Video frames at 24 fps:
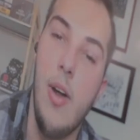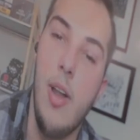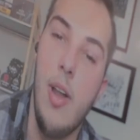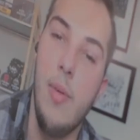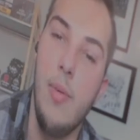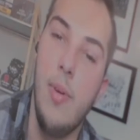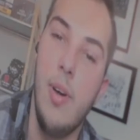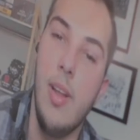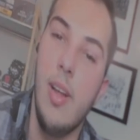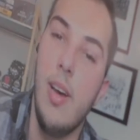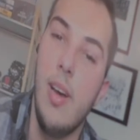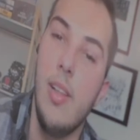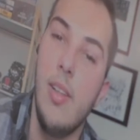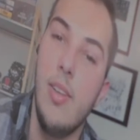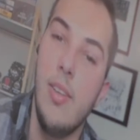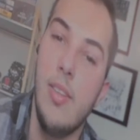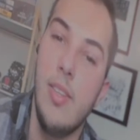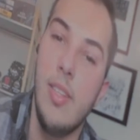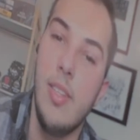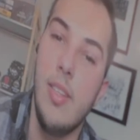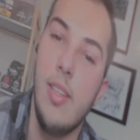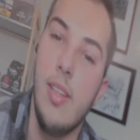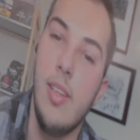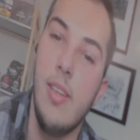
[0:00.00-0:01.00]
would I want
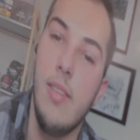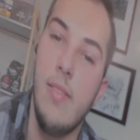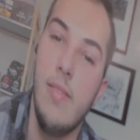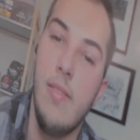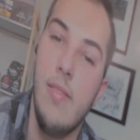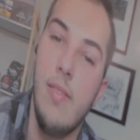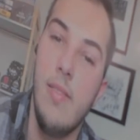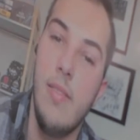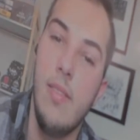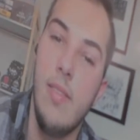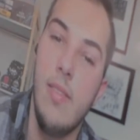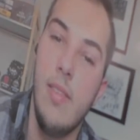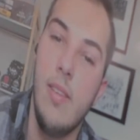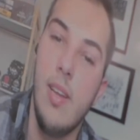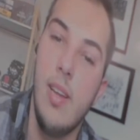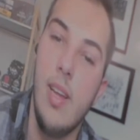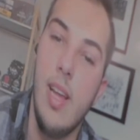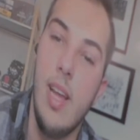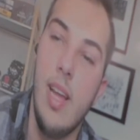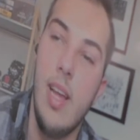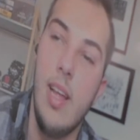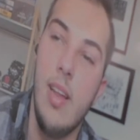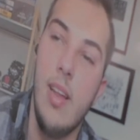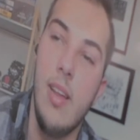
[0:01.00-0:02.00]
others to live?
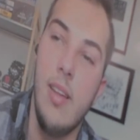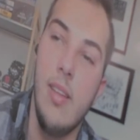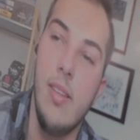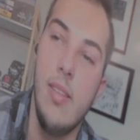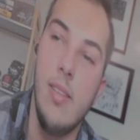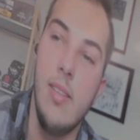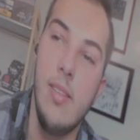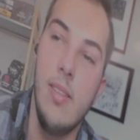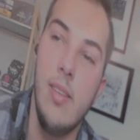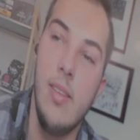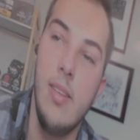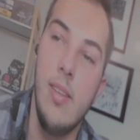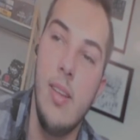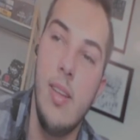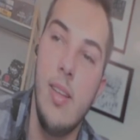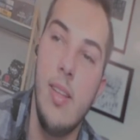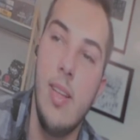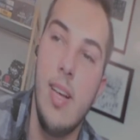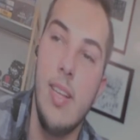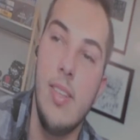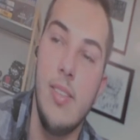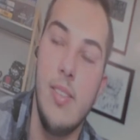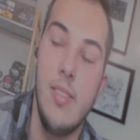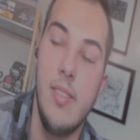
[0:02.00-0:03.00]
And
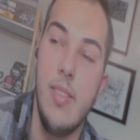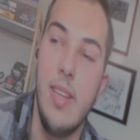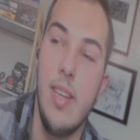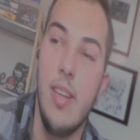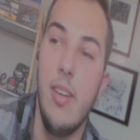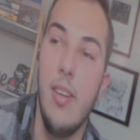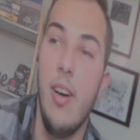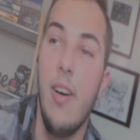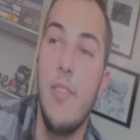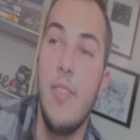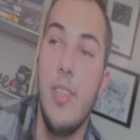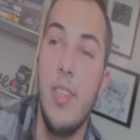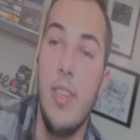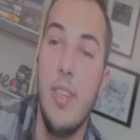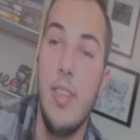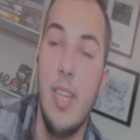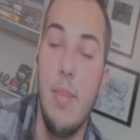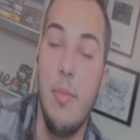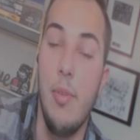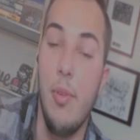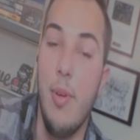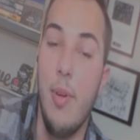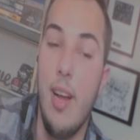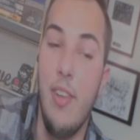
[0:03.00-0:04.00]
that's like obviously a
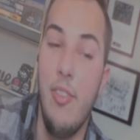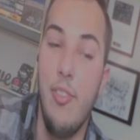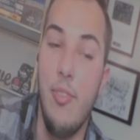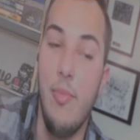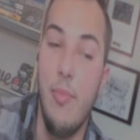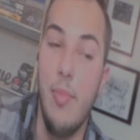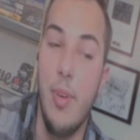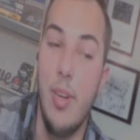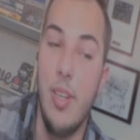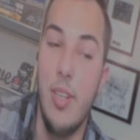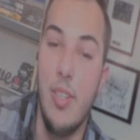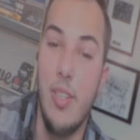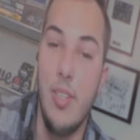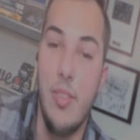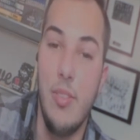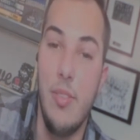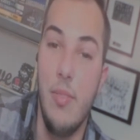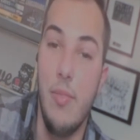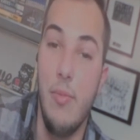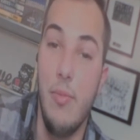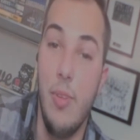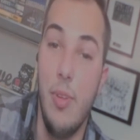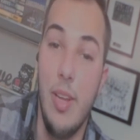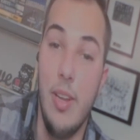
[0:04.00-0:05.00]
deep question, but
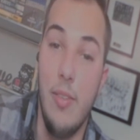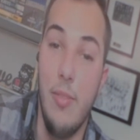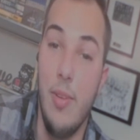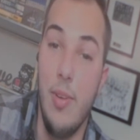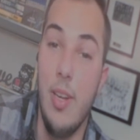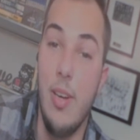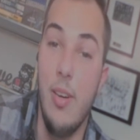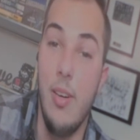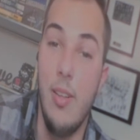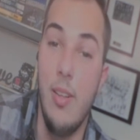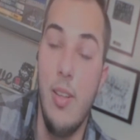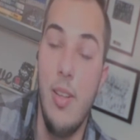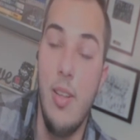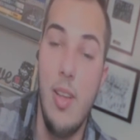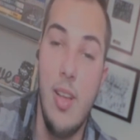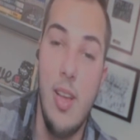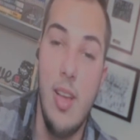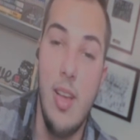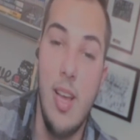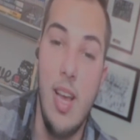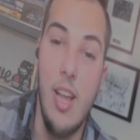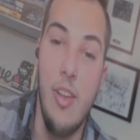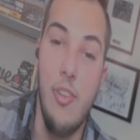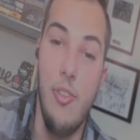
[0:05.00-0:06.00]
it's really real
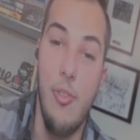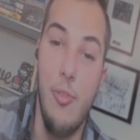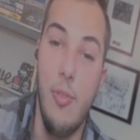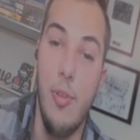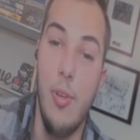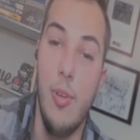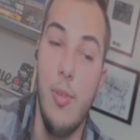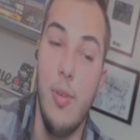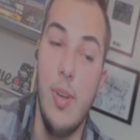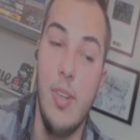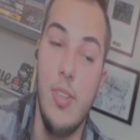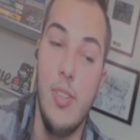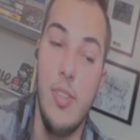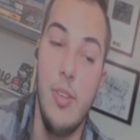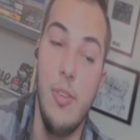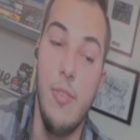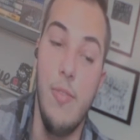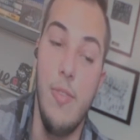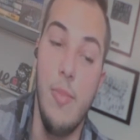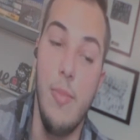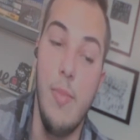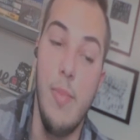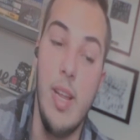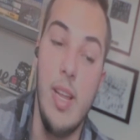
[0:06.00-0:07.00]
and true. And so
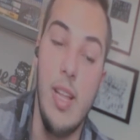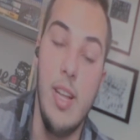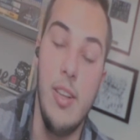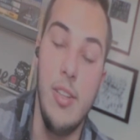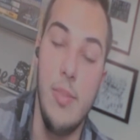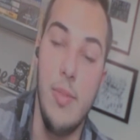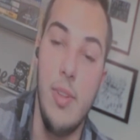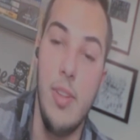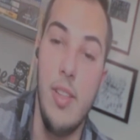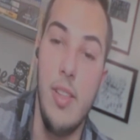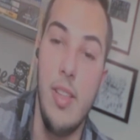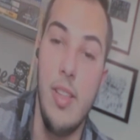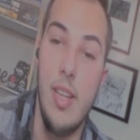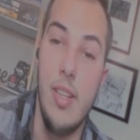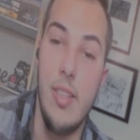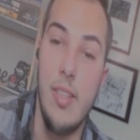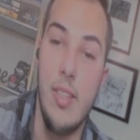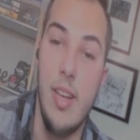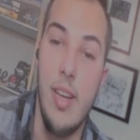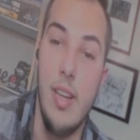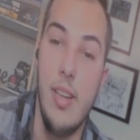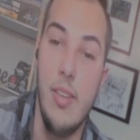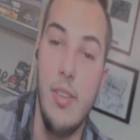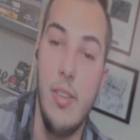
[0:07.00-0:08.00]
for me, that was one of the things
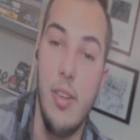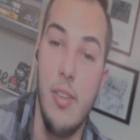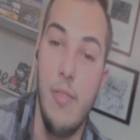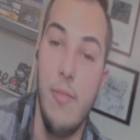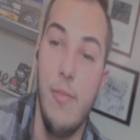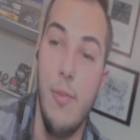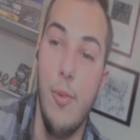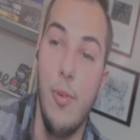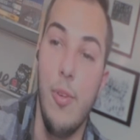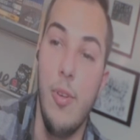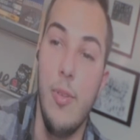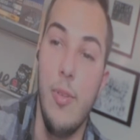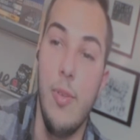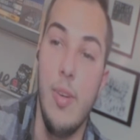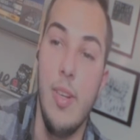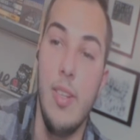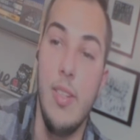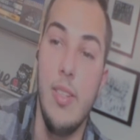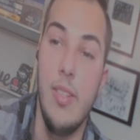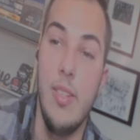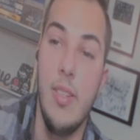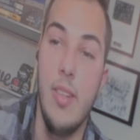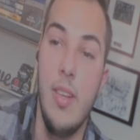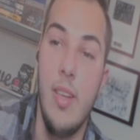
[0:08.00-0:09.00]
I took forward
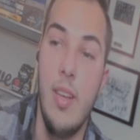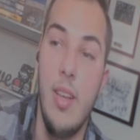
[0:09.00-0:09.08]
was